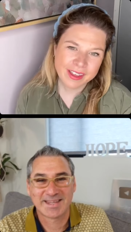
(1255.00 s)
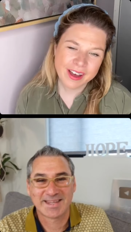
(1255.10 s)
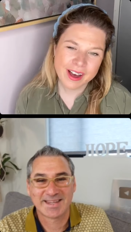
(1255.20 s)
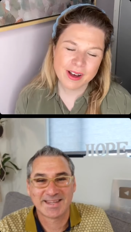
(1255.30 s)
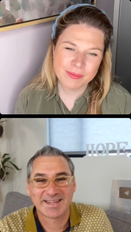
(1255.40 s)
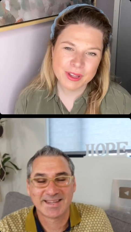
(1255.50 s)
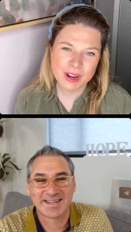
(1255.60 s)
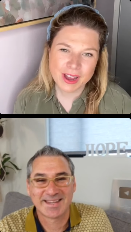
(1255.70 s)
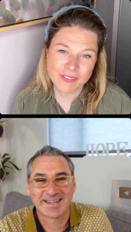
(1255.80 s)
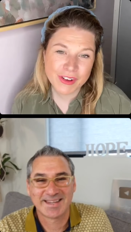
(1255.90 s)
Speaker 1: um, you
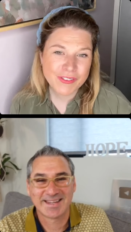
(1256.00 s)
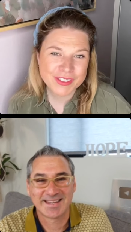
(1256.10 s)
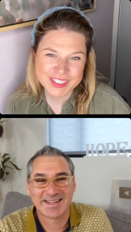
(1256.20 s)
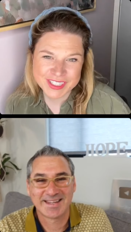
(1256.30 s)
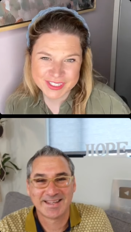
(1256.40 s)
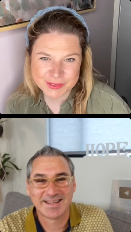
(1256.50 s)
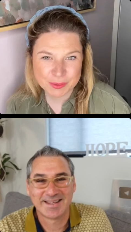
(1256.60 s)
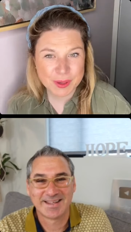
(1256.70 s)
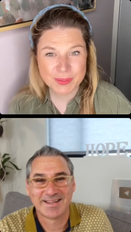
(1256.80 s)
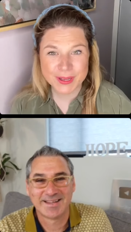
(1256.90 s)
know, having conversations
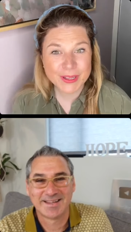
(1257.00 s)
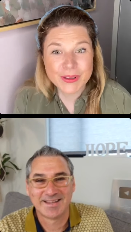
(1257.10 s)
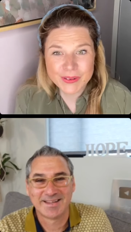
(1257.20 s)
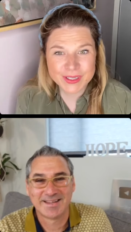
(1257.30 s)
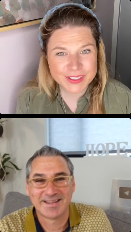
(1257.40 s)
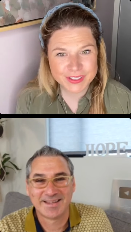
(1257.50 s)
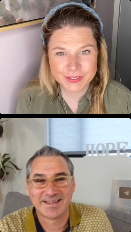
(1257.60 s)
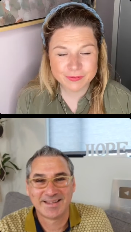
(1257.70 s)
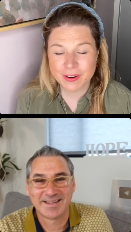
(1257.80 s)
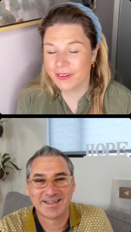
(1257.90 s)
with people like you is
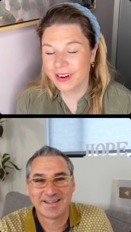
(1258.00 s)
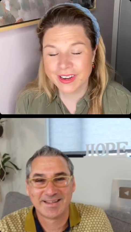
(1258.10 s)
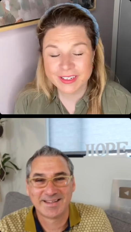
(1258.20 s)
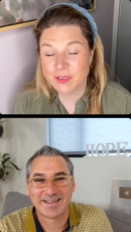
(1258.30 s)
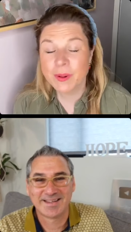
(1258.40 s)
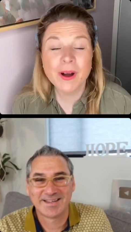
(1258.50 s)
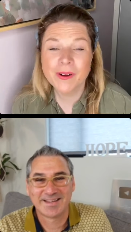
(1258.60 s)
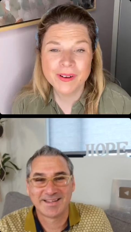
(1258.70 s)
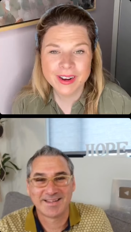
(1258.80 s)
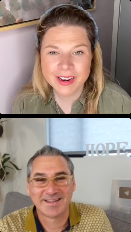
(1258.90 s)
just very
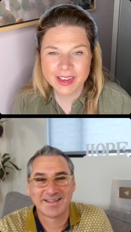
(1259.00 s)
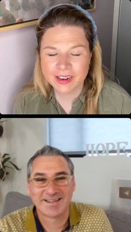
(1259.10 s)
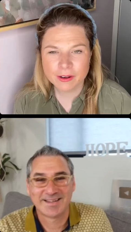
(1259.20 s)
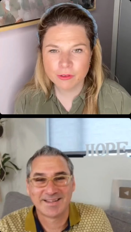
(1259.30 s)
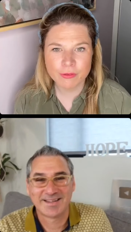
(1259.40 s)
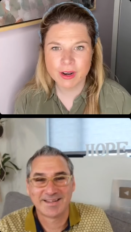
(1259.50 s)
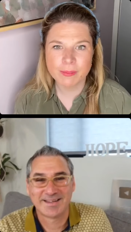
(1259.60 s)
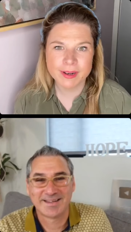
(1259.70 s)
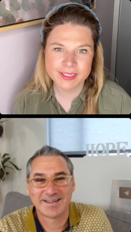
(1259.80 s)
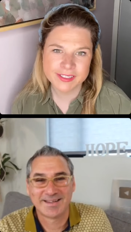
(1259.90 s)
inspiring and a
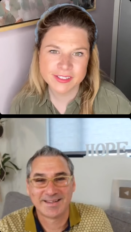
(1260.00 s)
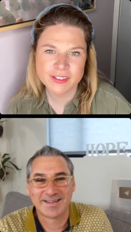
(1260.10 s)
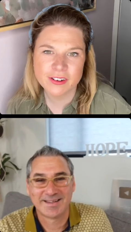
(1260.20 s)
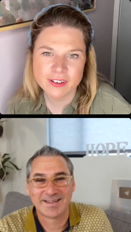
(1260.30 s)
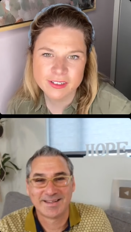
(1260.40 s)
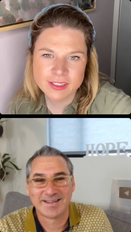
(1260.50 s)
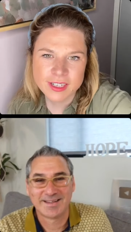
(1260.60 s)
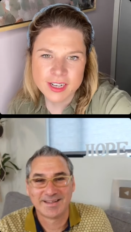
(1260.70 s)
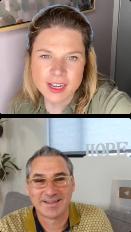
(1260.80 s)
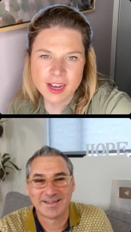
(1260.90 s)
great place to start.
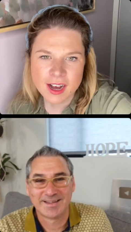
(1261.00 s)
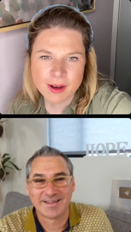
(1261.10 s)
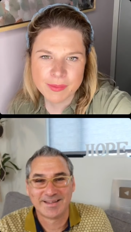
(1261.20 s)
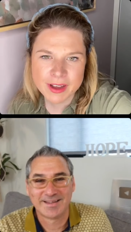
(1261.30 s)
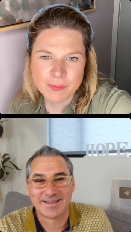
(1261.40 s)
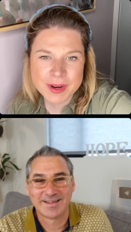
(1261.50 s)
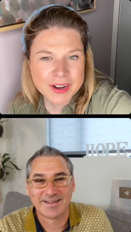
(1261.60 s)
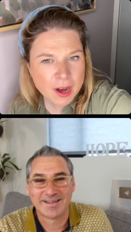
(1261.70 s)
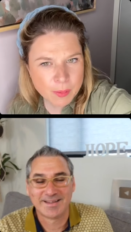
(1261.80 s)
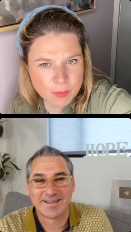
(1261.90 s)
Um, there have been a
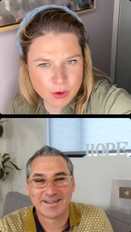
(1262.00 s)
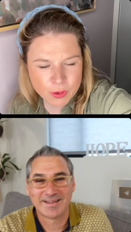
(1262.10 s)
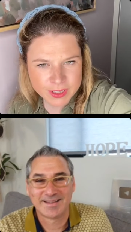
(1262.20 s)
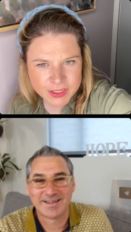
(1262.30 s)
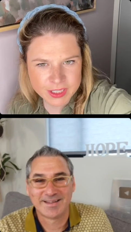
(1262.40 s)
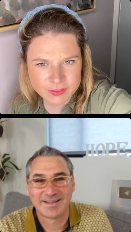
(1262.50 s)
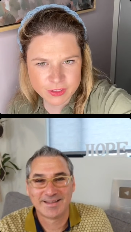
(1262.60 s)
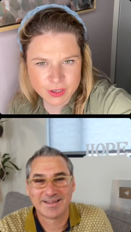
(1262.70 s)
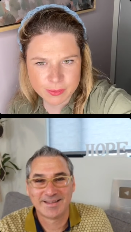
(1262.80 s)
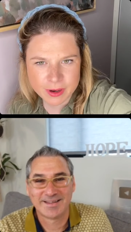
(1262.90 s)
couple more questions, if
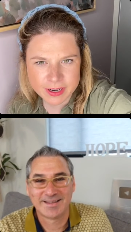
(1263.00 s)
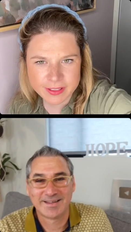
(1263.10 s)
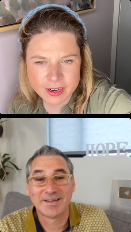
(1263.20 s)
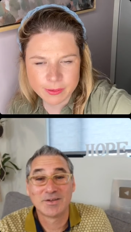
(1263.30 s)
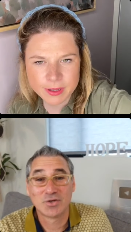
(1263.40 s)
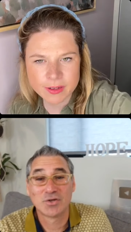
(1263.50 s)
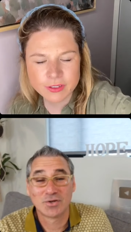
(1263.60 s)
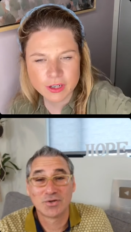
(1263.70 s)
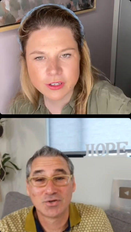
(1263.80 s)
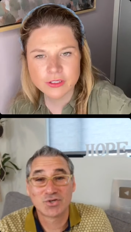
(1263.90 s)
you don't mind, and then I would love to ask